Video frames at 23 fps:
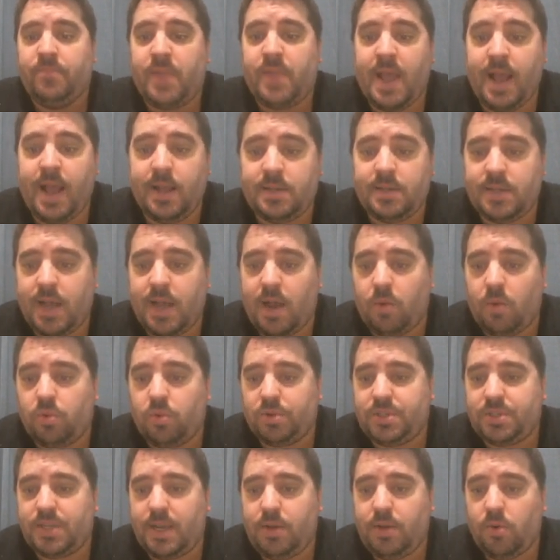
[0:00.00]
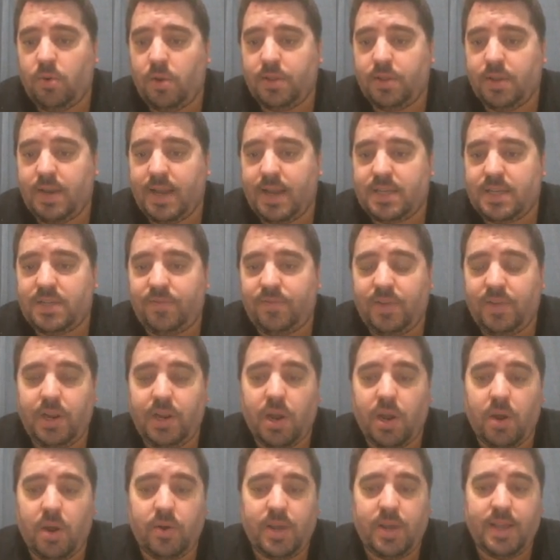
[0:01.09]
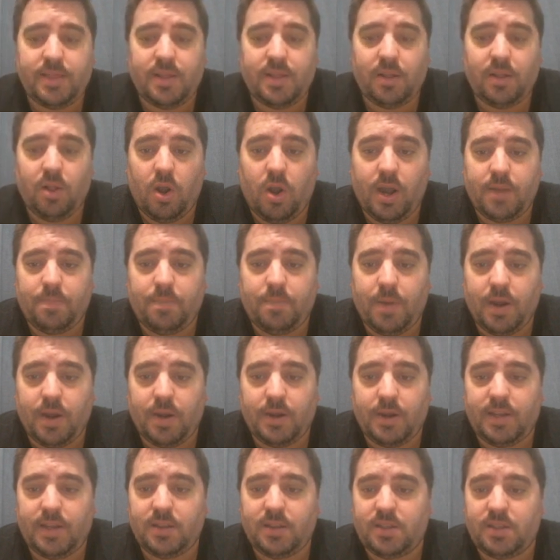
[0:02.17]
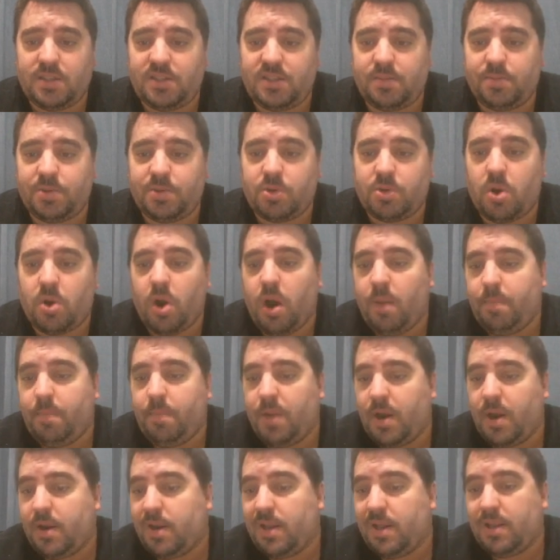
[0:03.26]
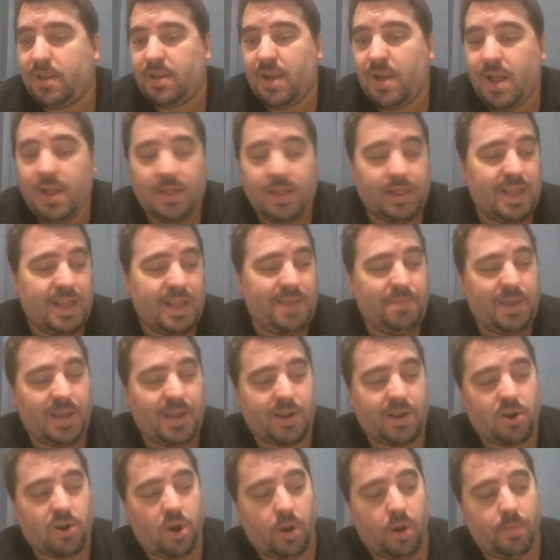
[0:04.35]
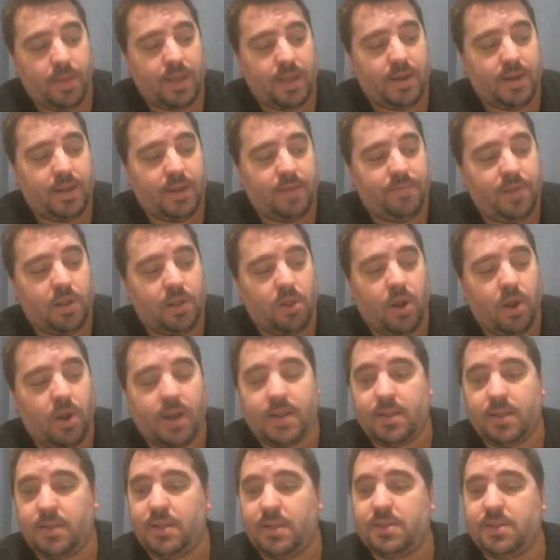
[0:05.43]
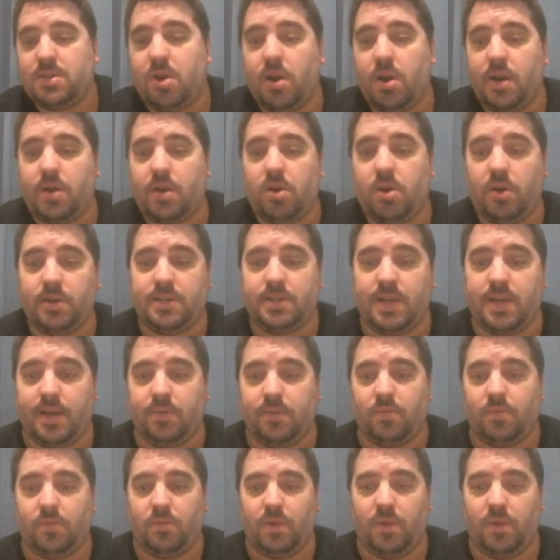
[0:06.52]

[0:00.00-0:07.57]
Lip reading: And we'll see you on the next video. Hit the like button, hit the subscribe button, and leave me a comment if you're liking this kind of content.